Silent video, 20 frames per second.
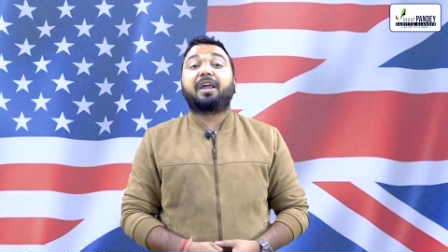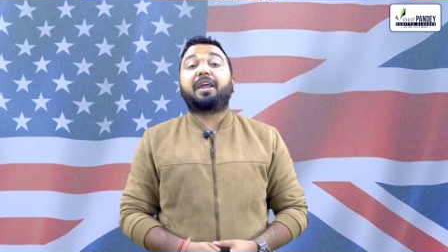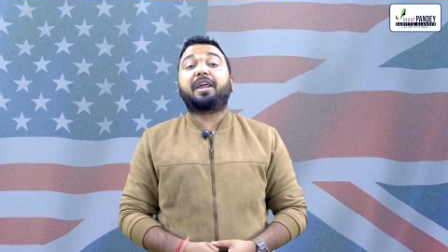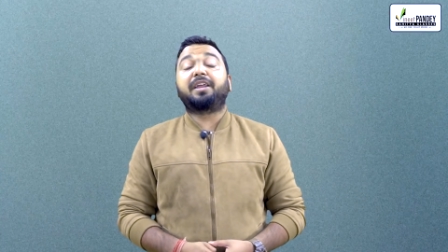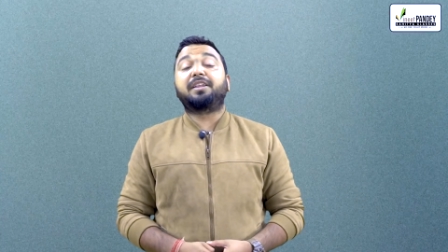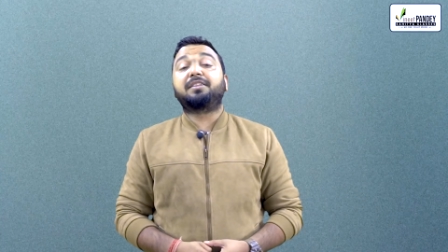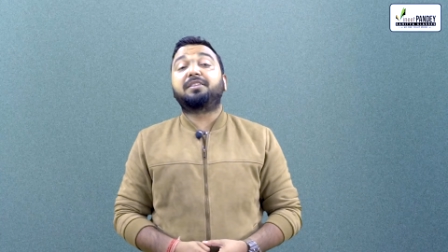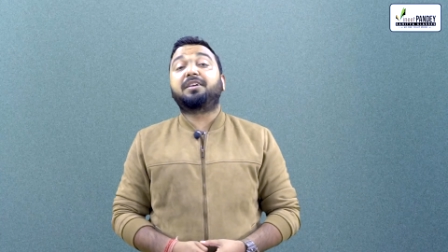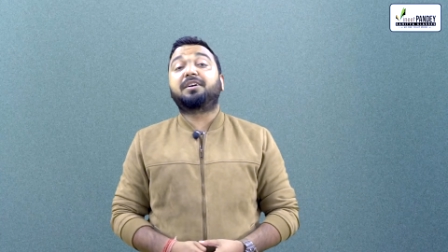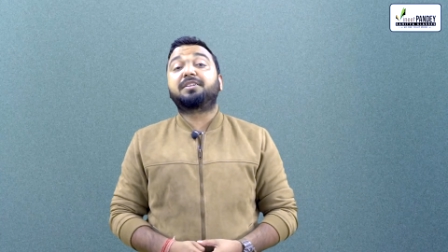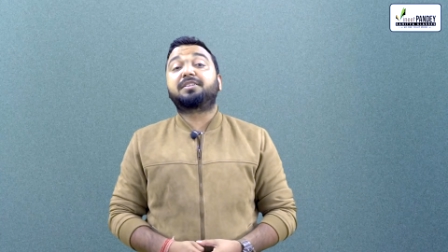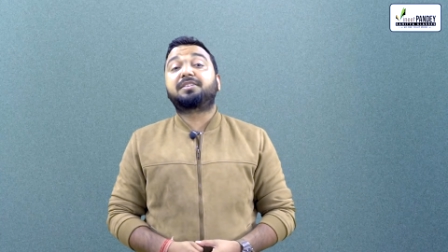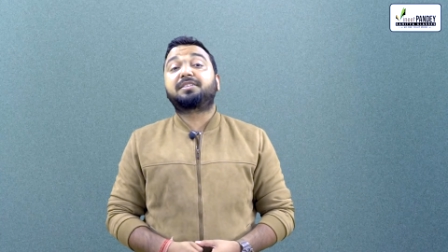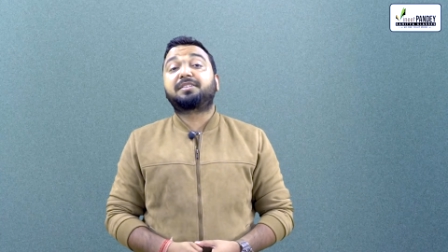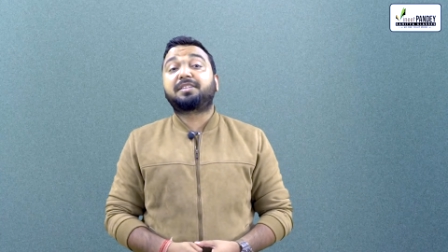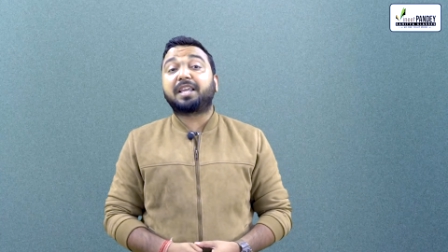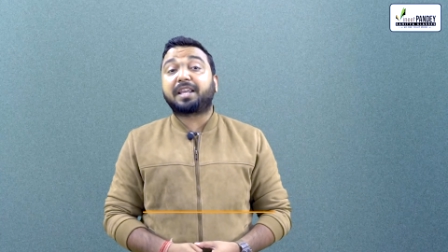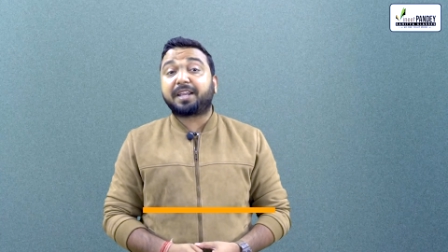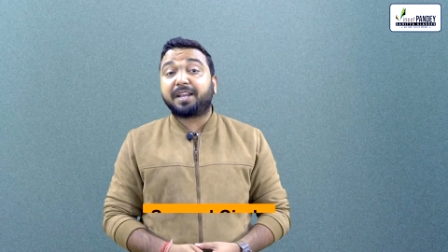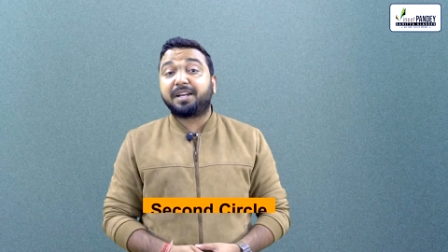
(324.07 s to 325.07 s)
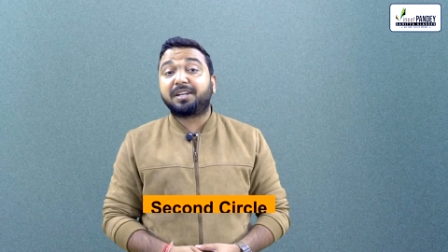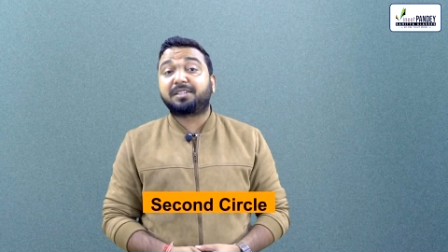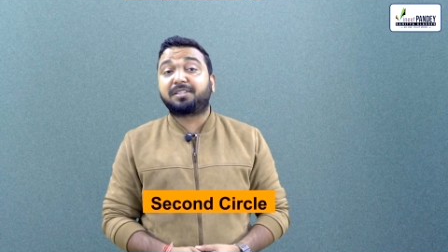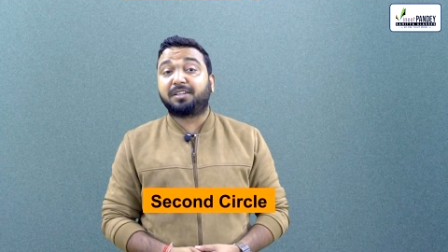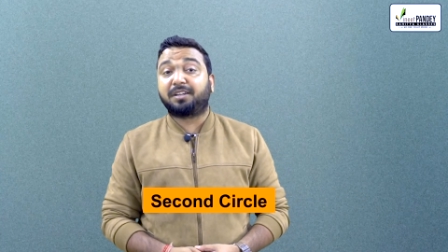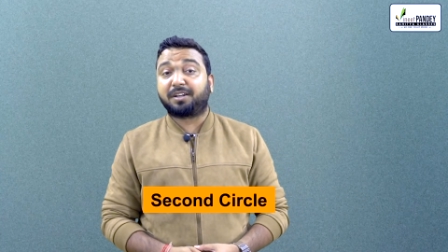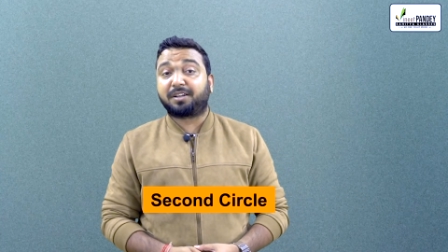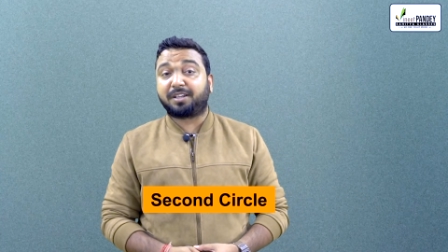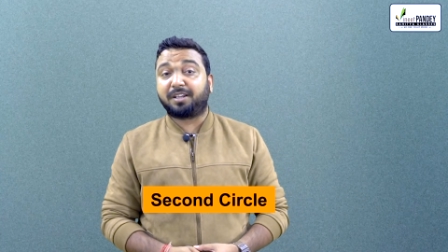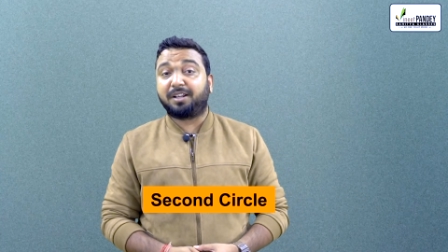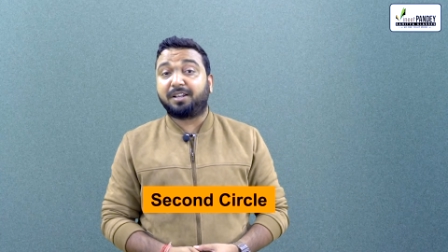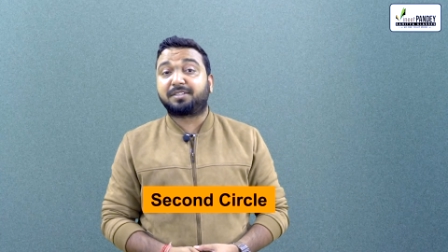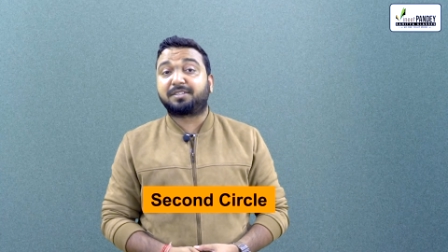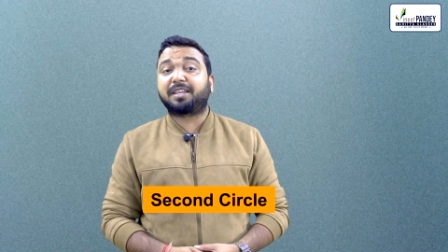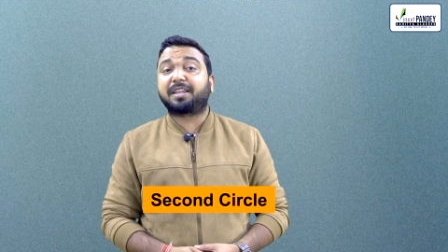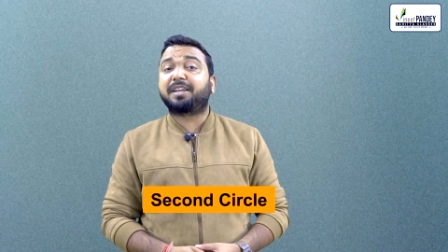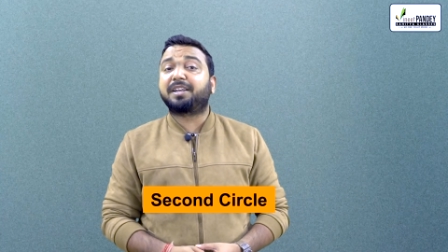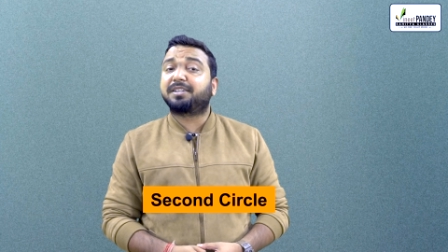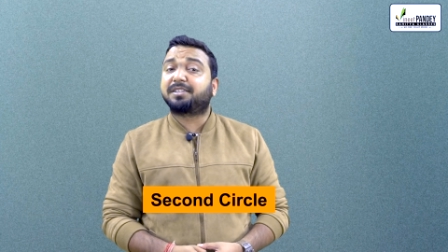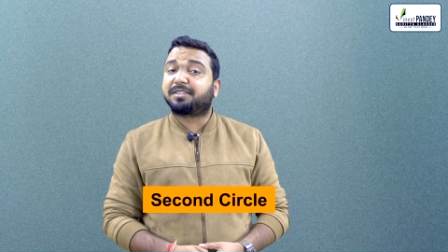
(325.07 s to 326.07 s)
in the second circle
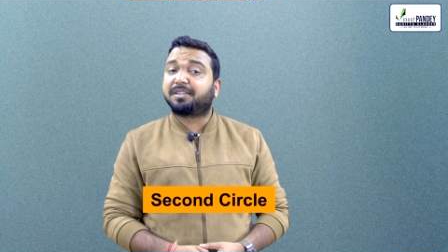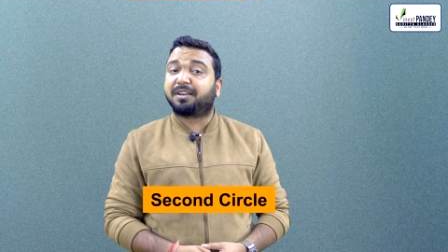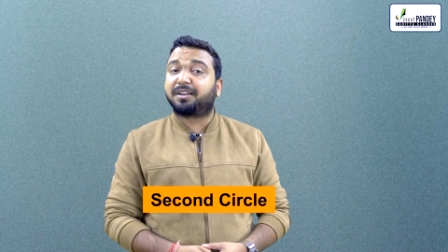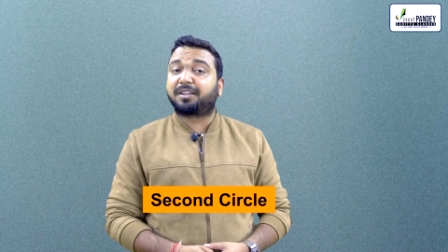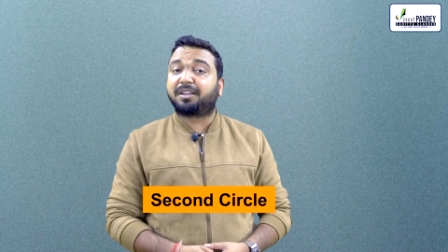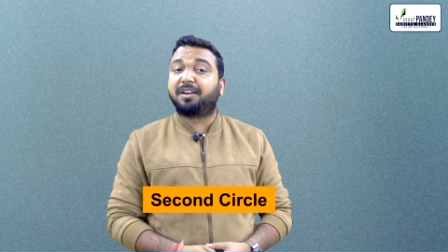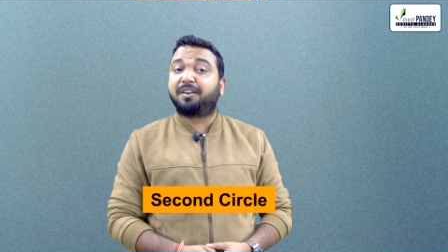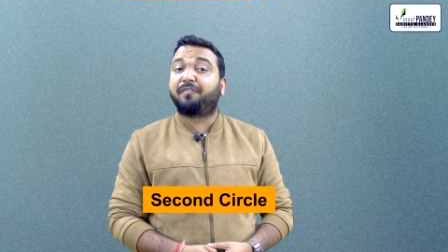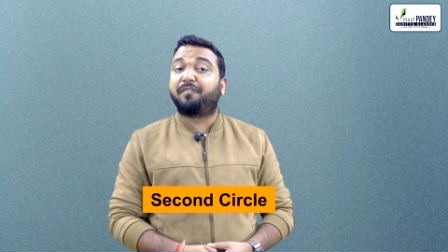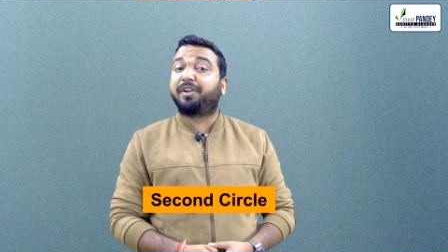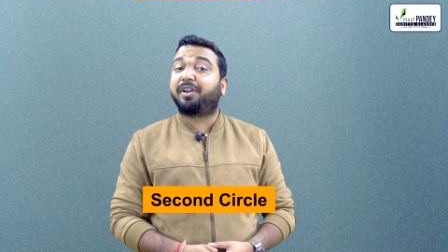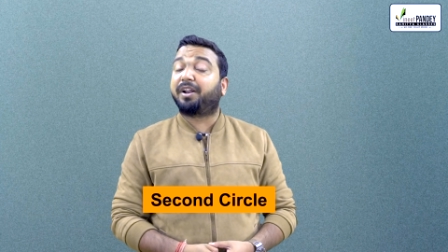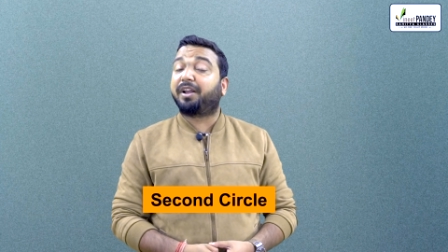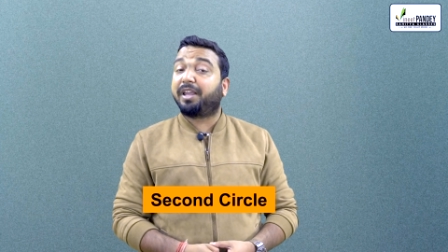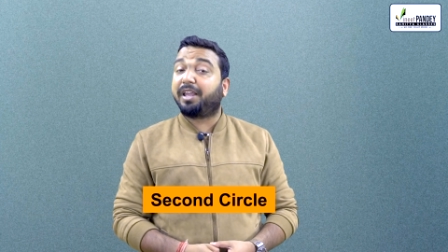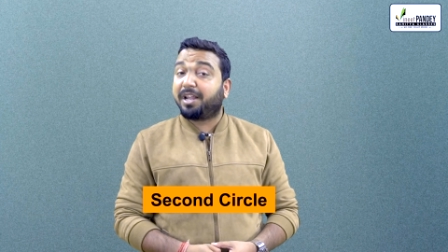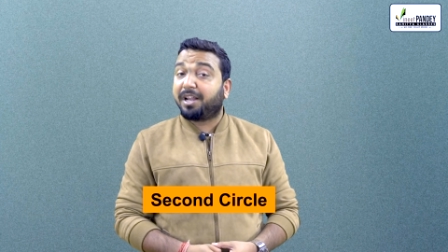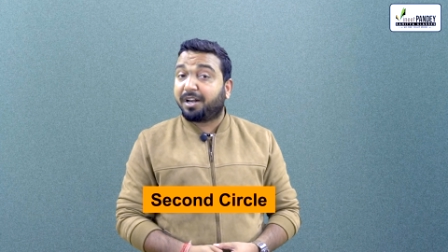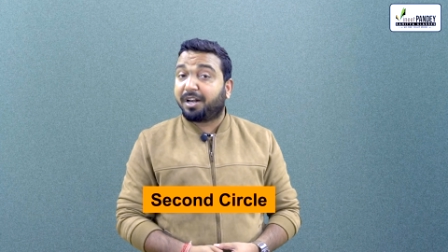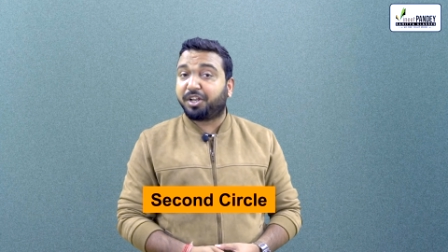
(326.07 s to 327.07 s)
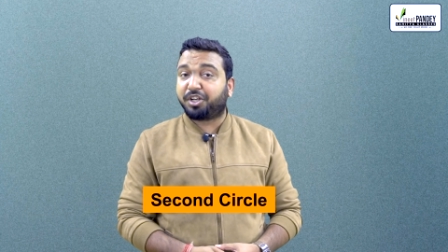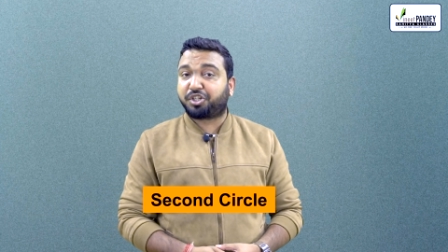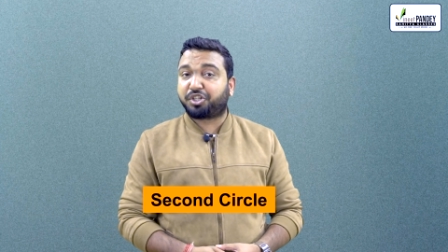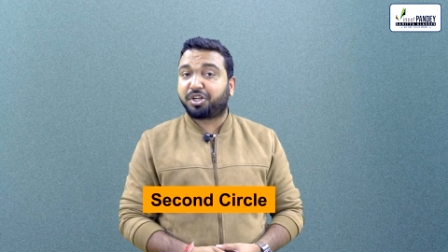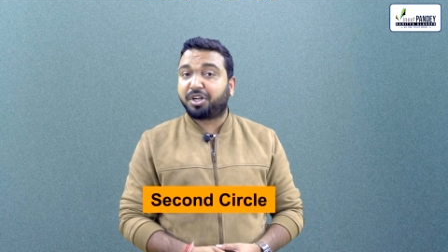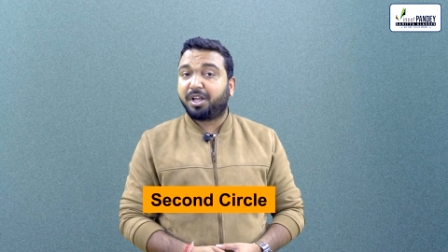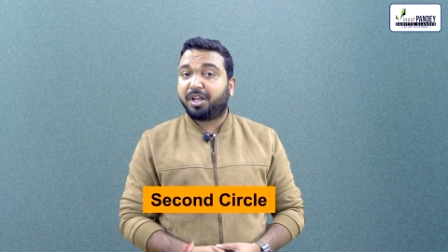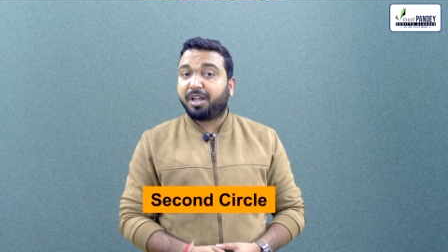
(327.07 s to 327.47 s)
second circle where English